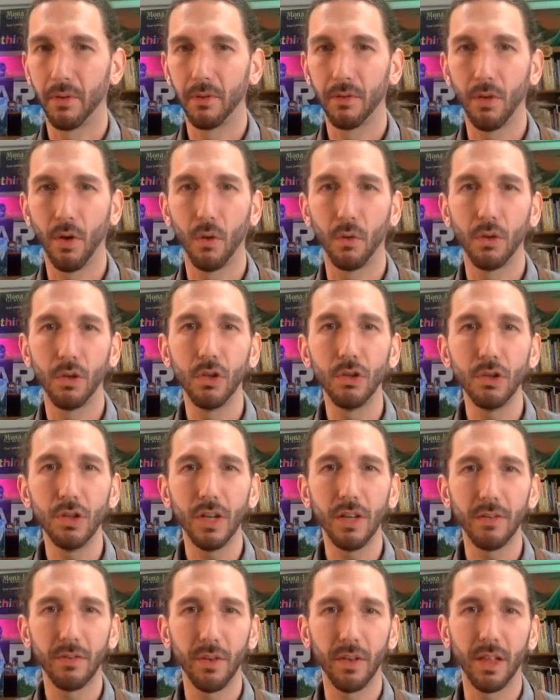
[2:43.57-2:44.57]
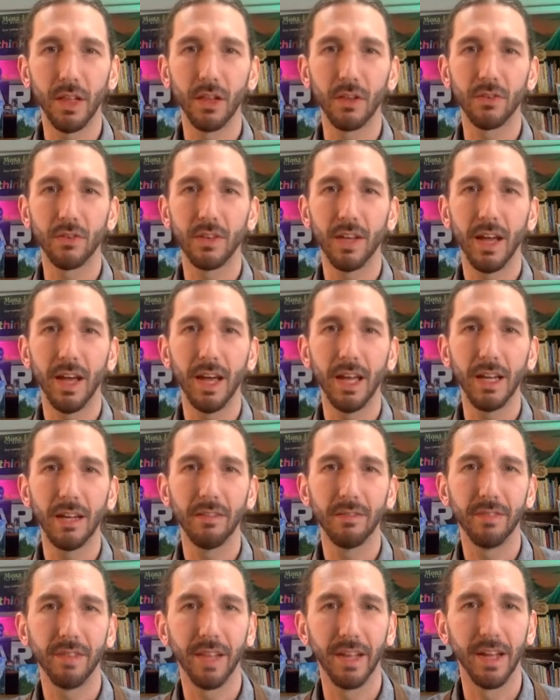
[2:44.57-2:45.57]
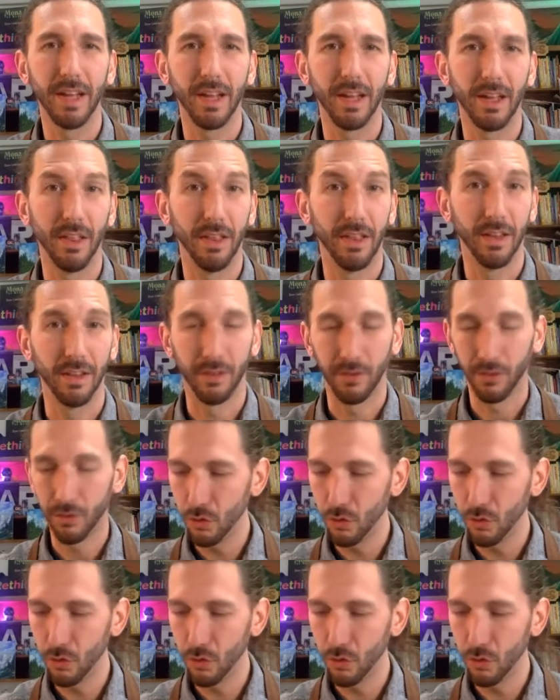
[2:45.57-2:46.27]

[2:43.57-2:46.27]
So, you should have something that looks kind of like this.